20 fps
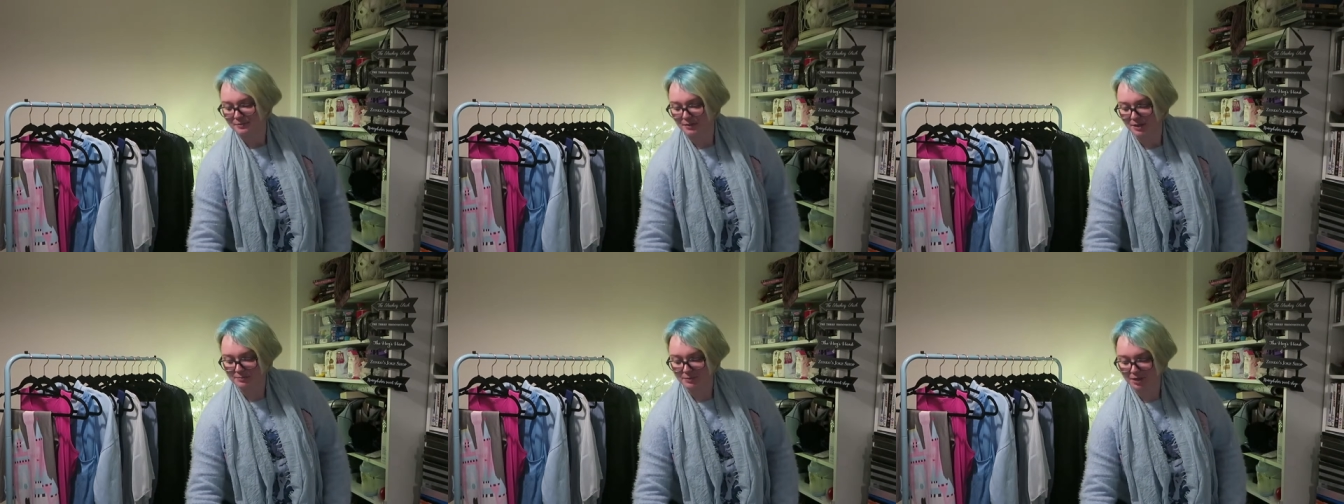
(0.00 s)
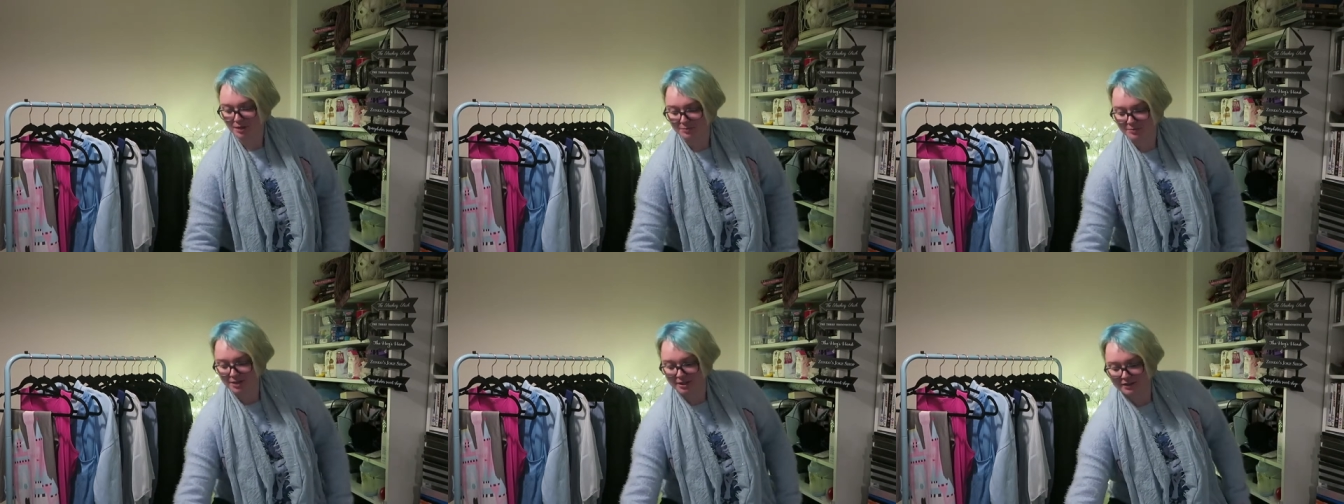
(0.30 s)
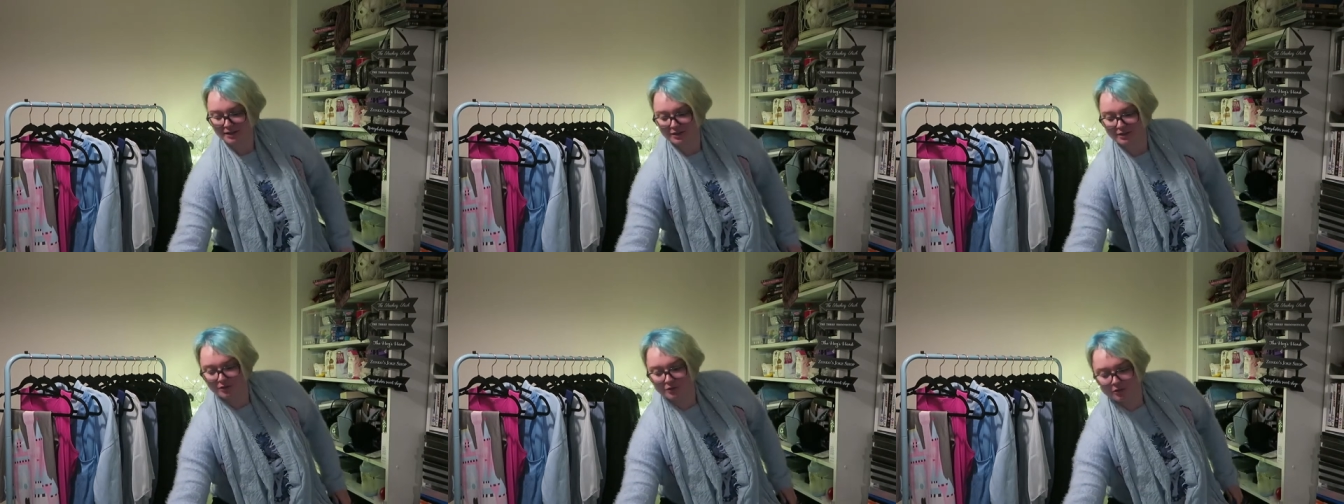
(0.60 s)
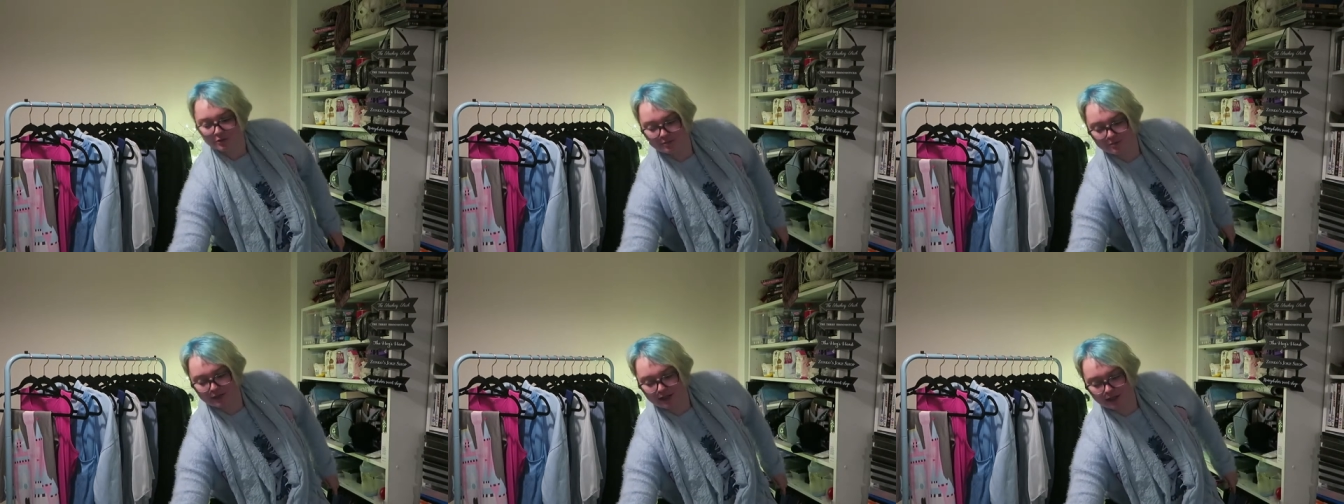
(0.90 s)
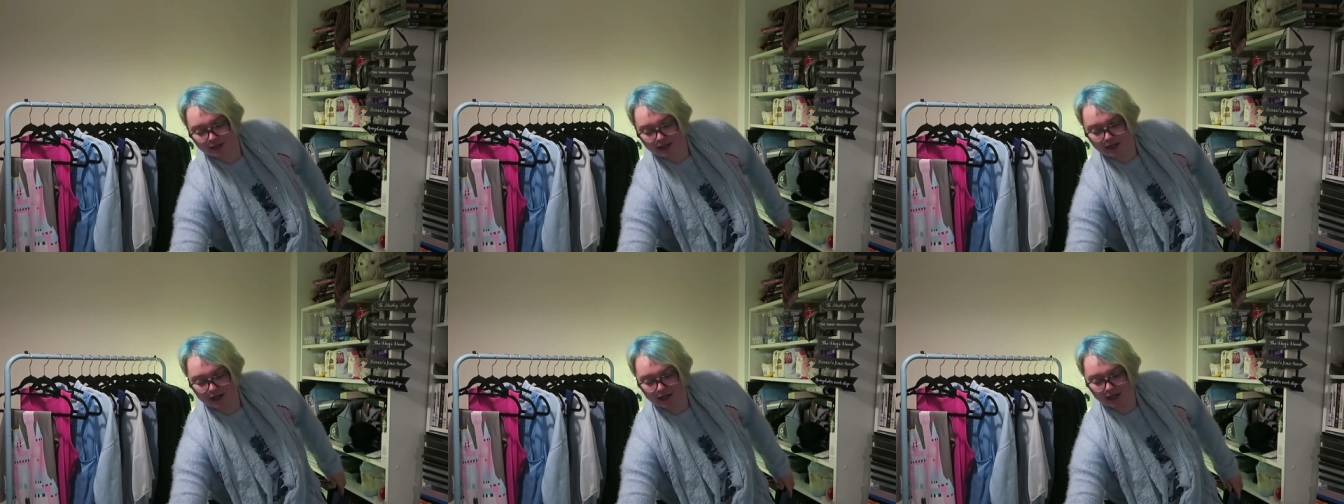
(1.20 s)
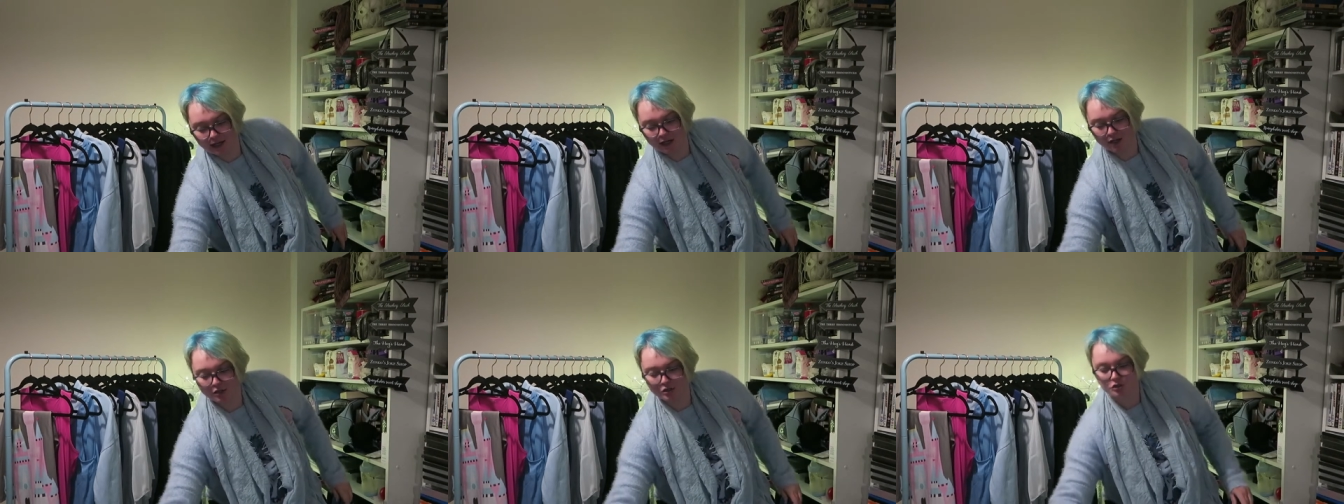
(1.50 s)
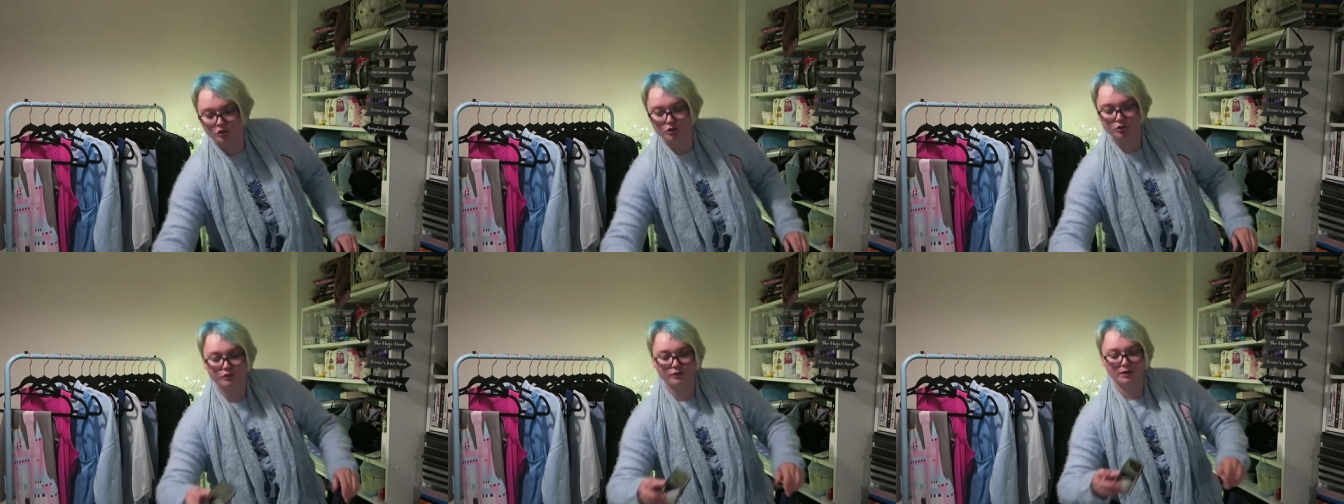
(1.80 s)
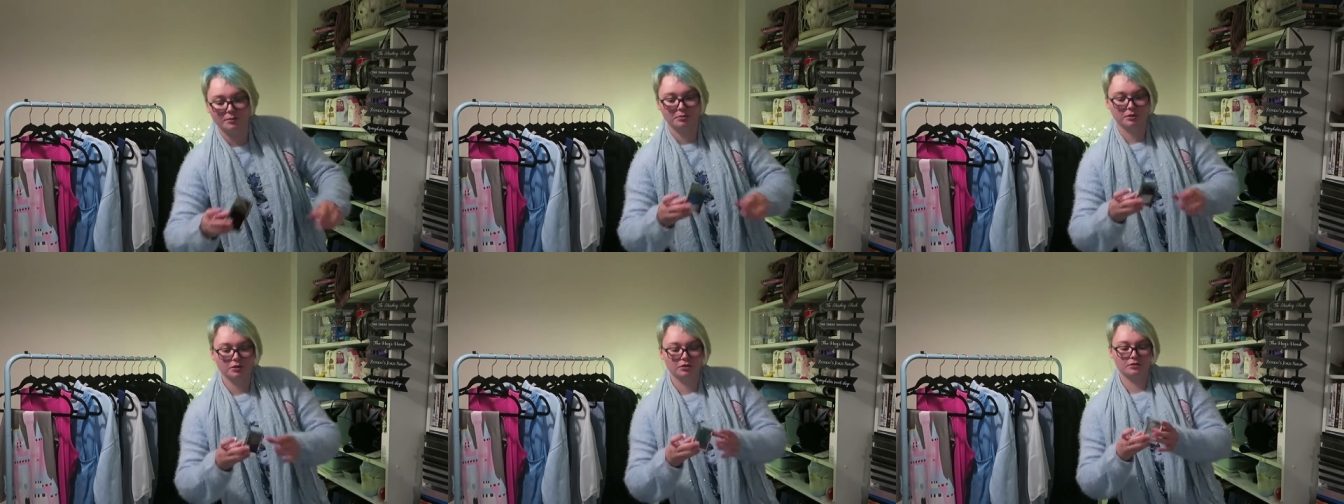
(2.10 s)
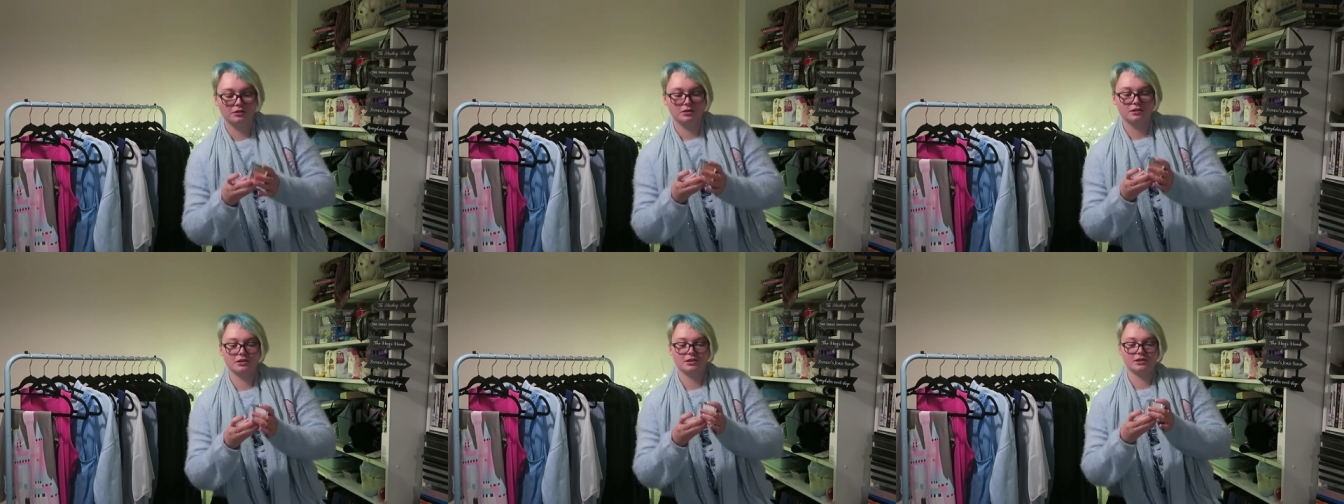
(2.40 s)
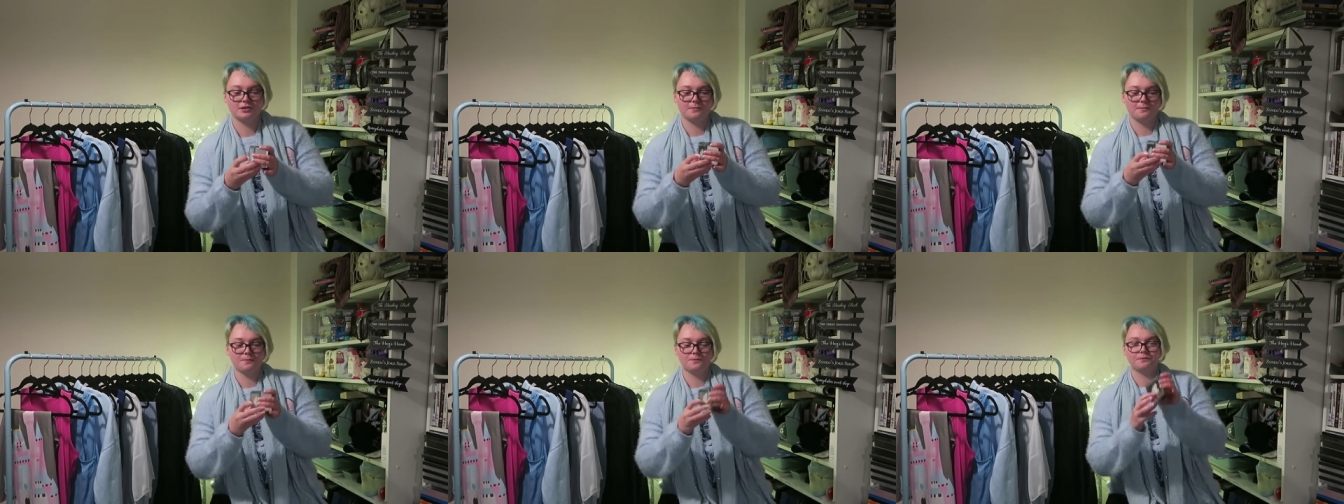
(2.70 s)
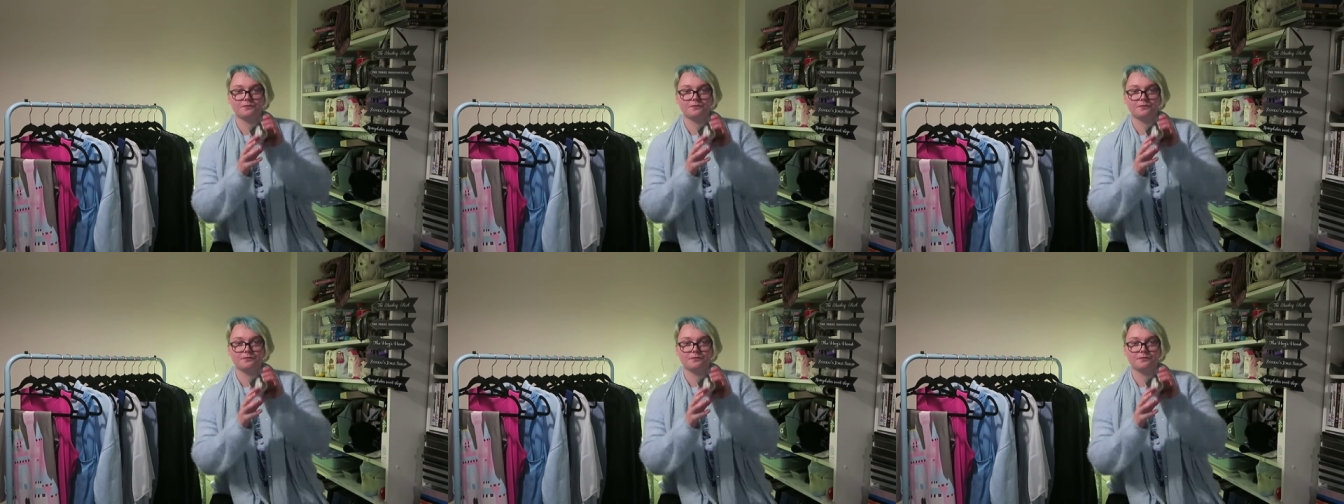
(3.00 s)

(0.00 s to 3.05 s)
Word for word: my mum then got me a jewellery box,